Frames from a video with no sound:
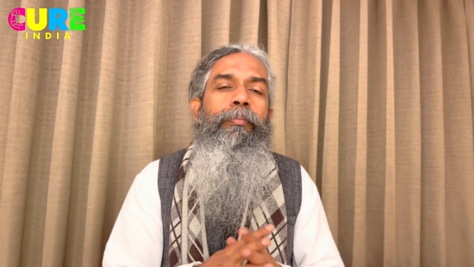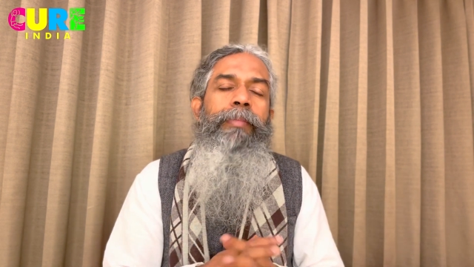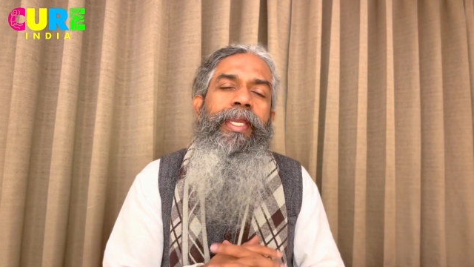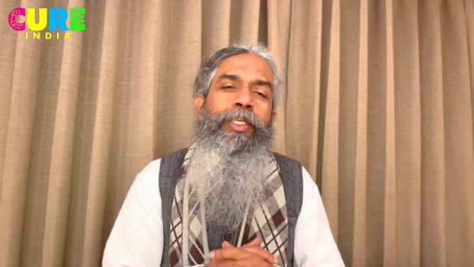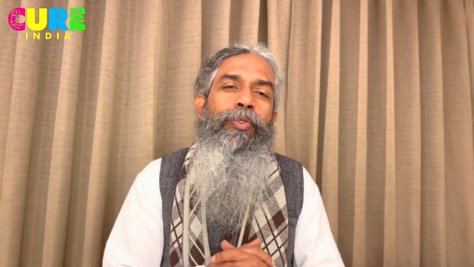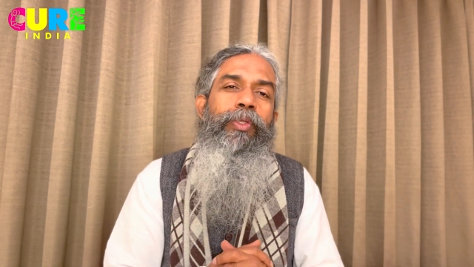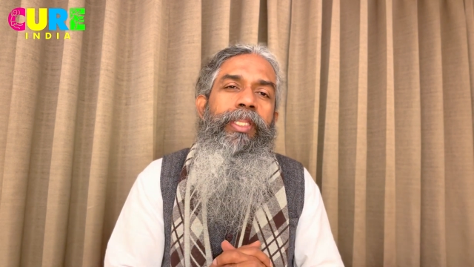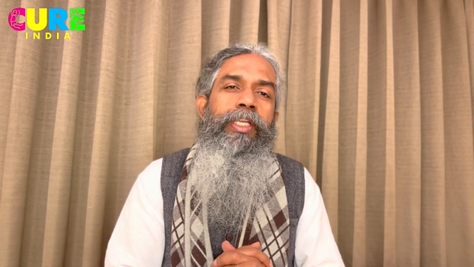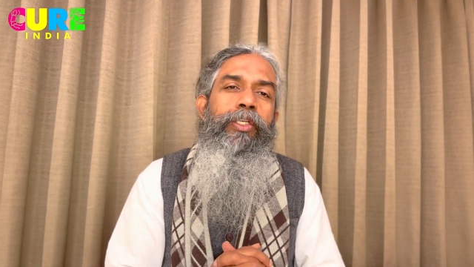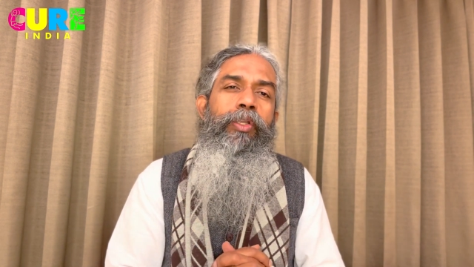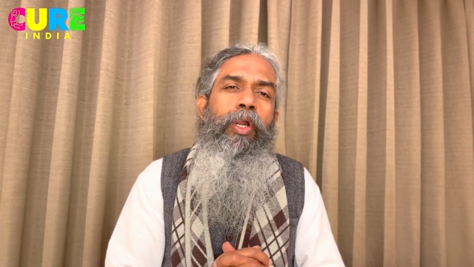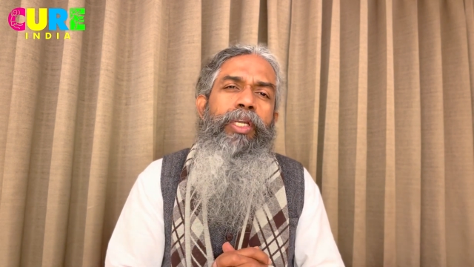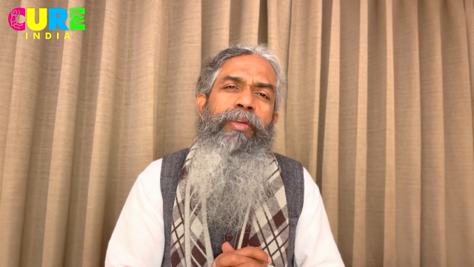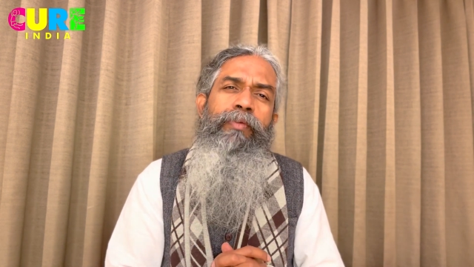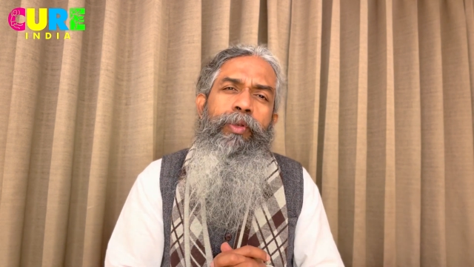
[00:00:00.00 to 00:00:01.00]
make sure that
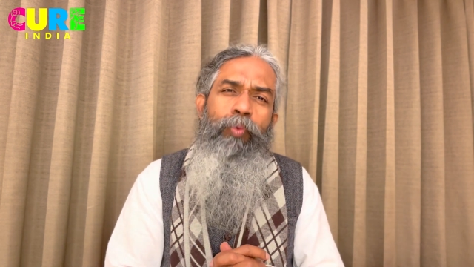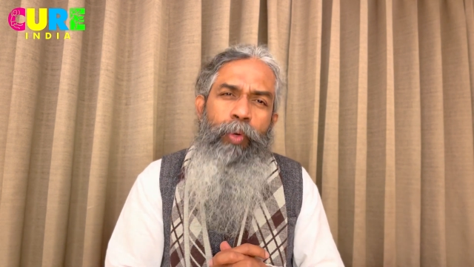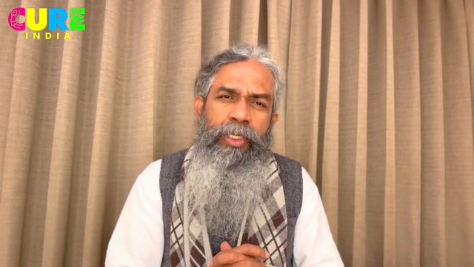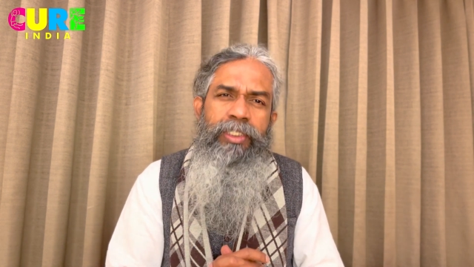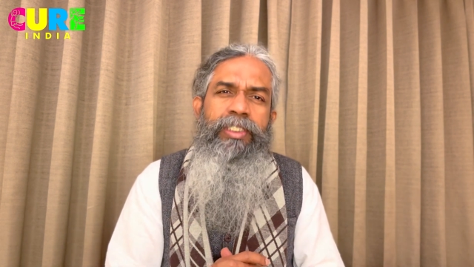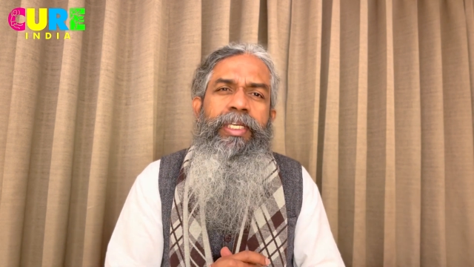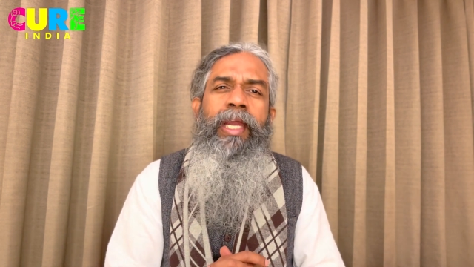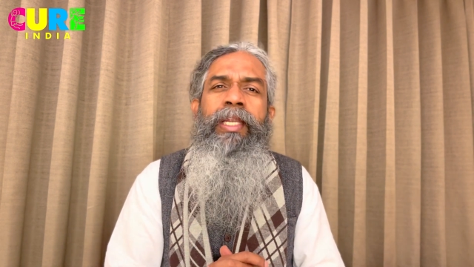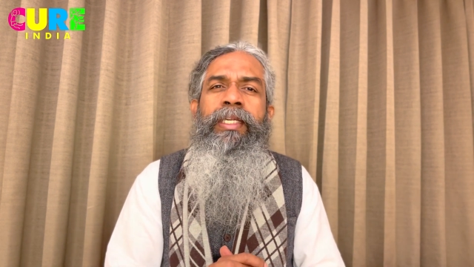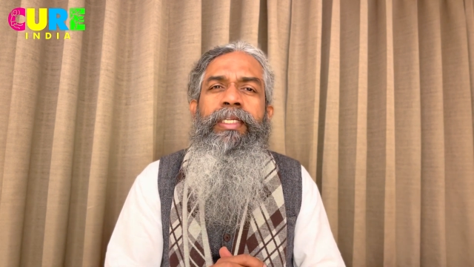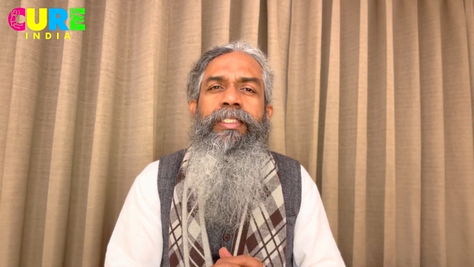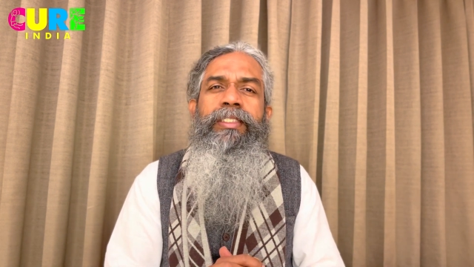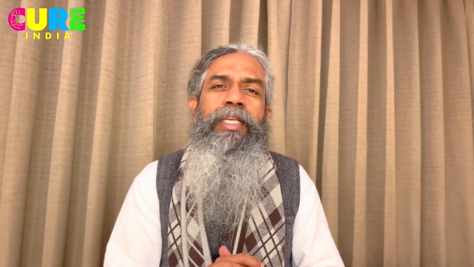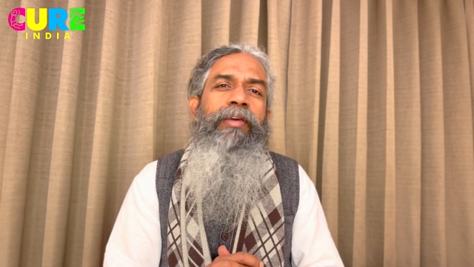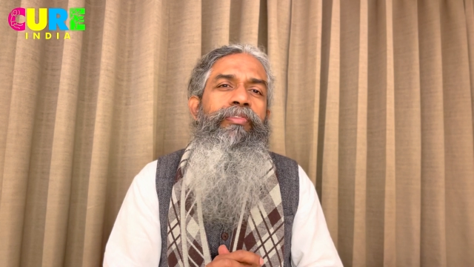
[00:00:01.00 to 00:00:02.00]
not even one child
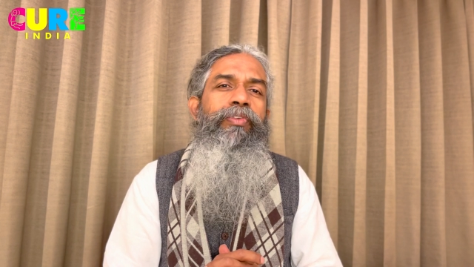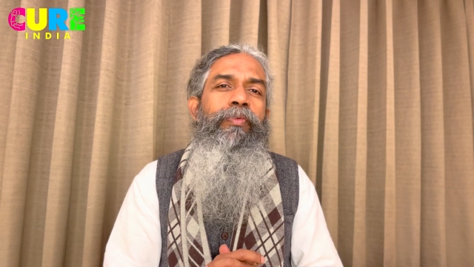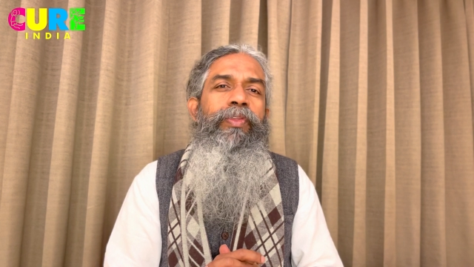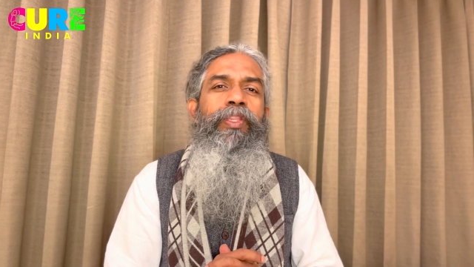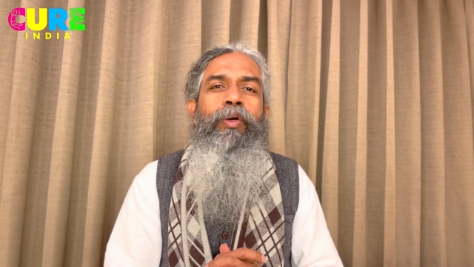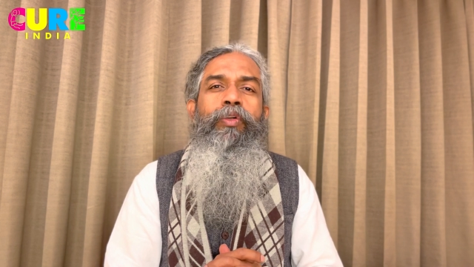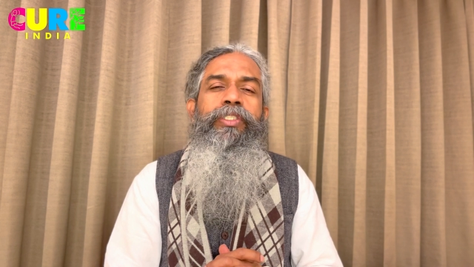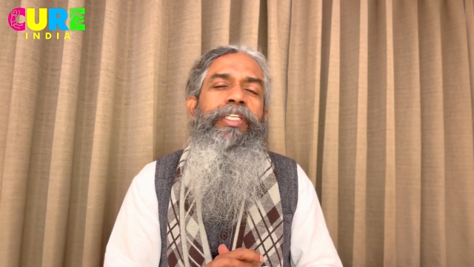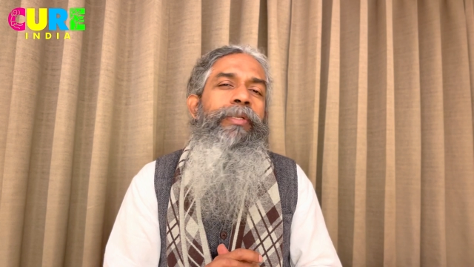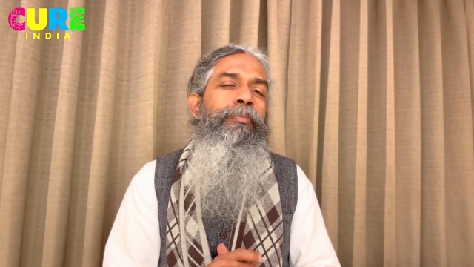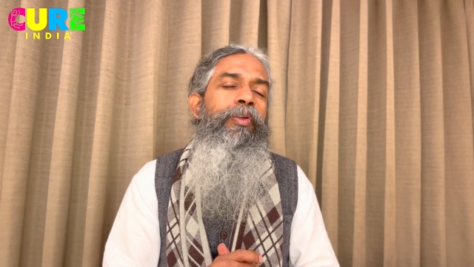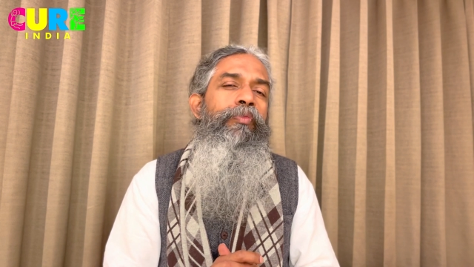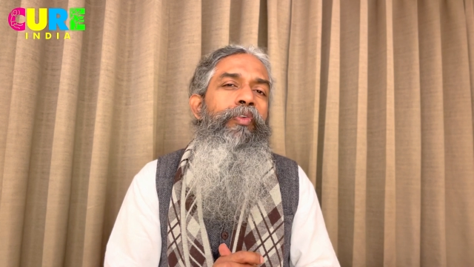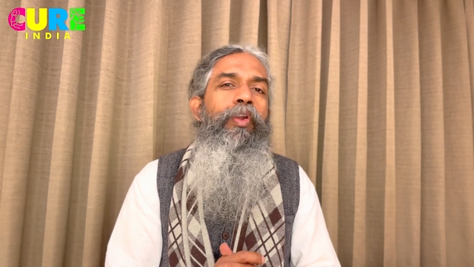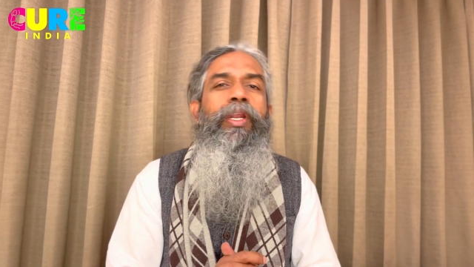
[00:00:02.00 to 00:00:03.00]
is left without
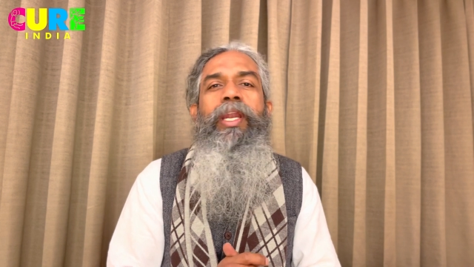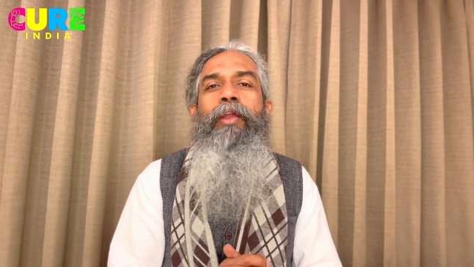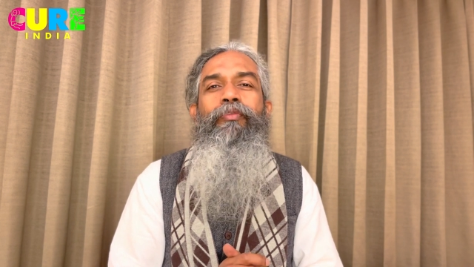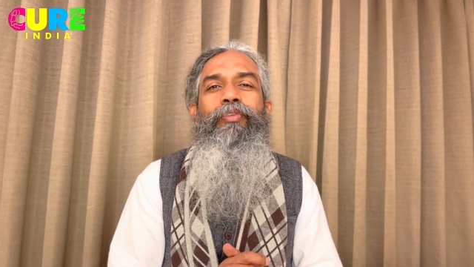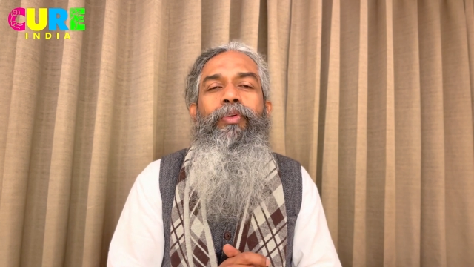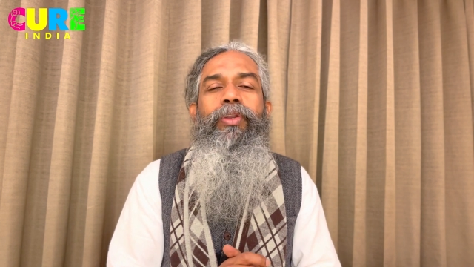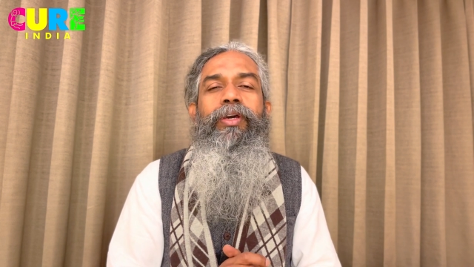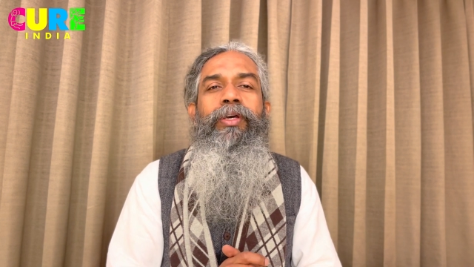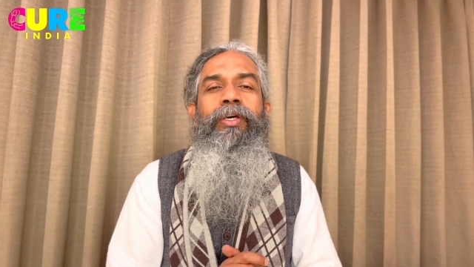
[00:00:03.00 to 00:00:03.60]
treatment for clubfoot.